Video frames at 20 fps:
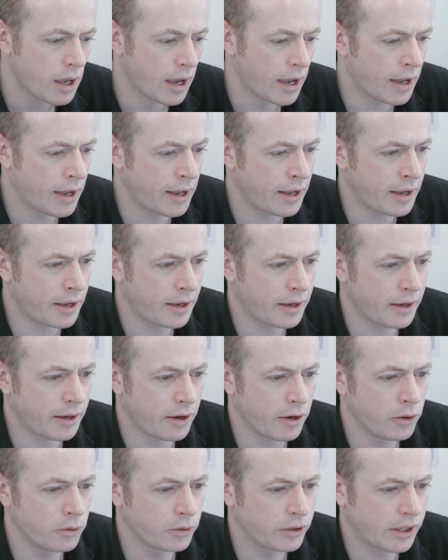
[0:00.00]
Uh,
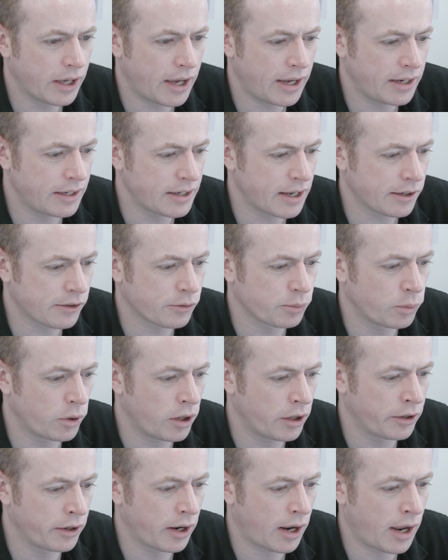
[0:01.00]
okay, next
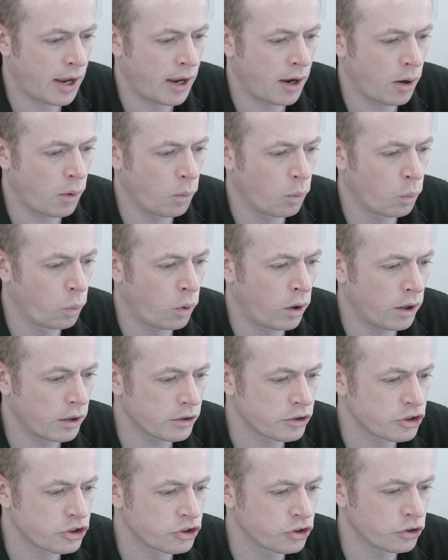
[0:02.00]
one. Uh,
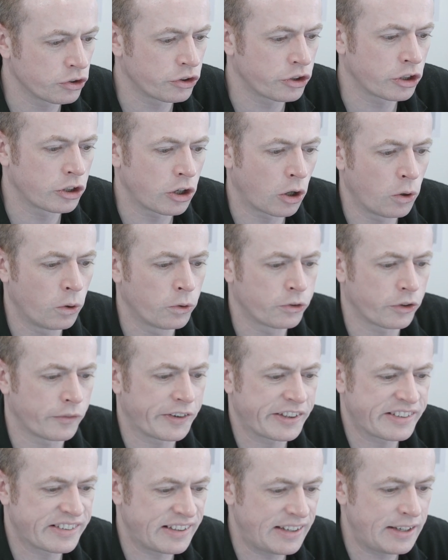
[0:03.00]
what should the goals of
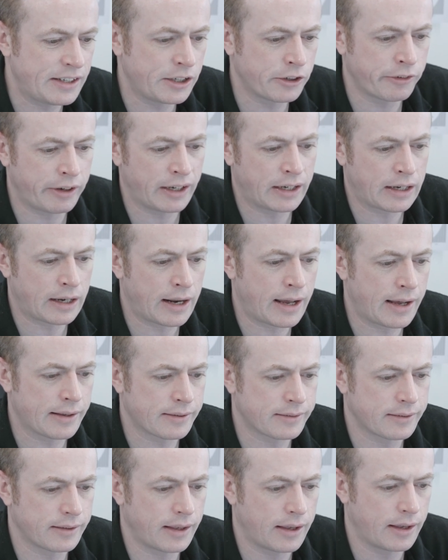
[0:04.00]
a senior in
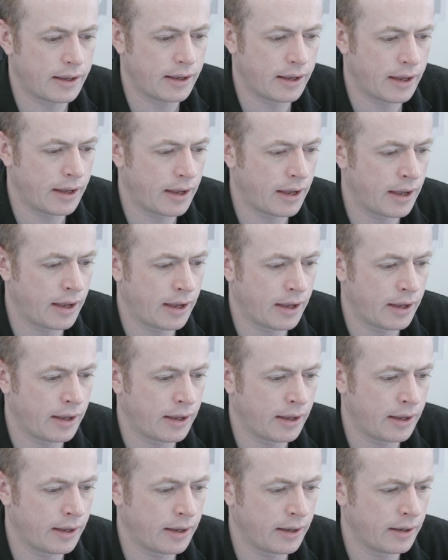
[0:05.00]
class...
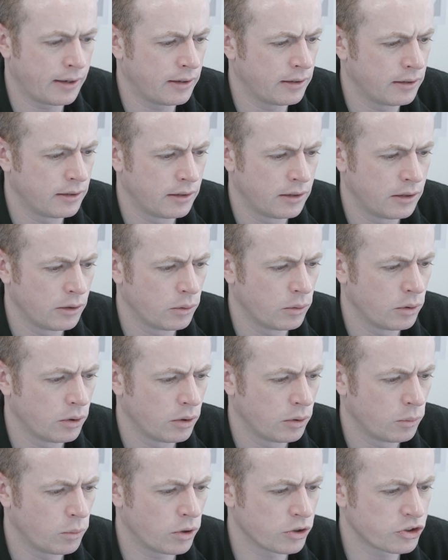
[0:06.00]
Uh,
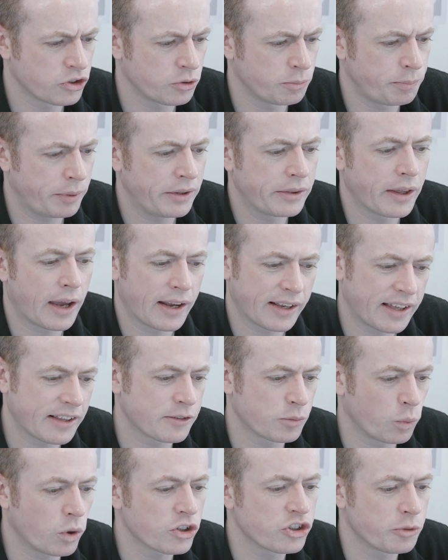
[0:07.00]
what should be... The, I
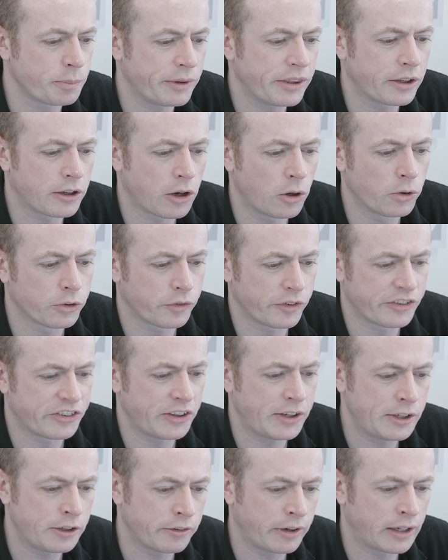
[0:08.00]
guess, what should be the goals of a
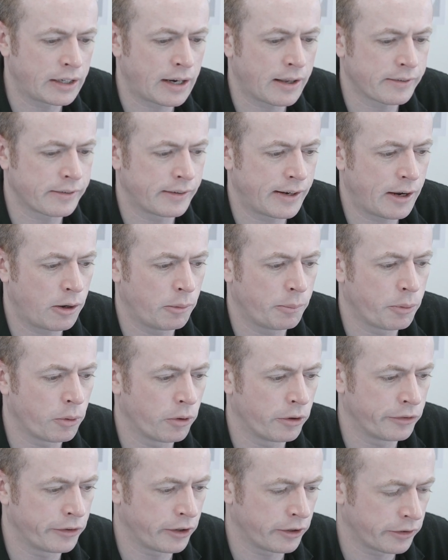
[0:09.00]
senior in class and how
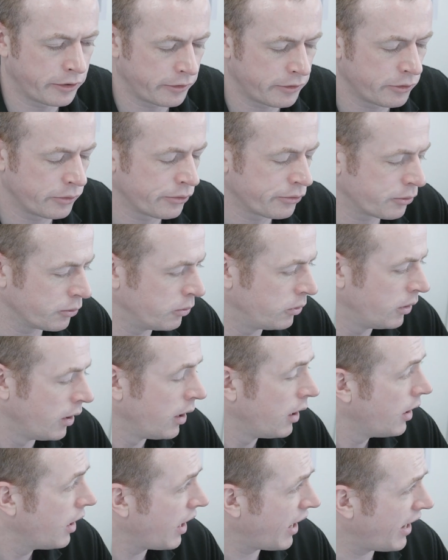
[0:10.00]
important are they to school?
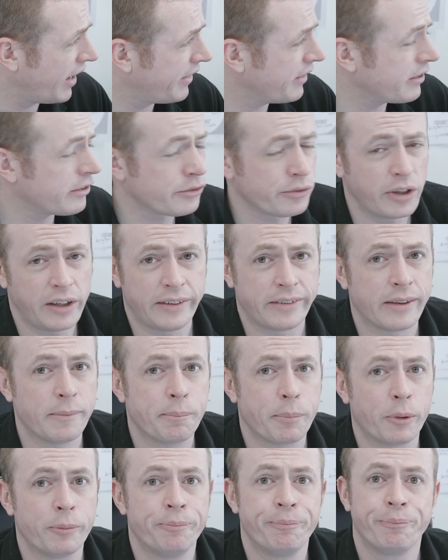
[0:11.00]
Uh, this is really
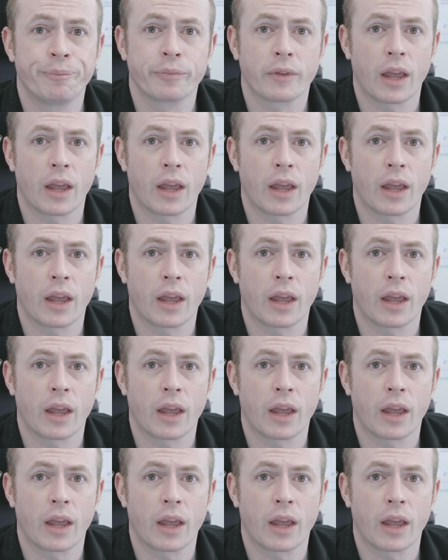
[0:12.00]
simple.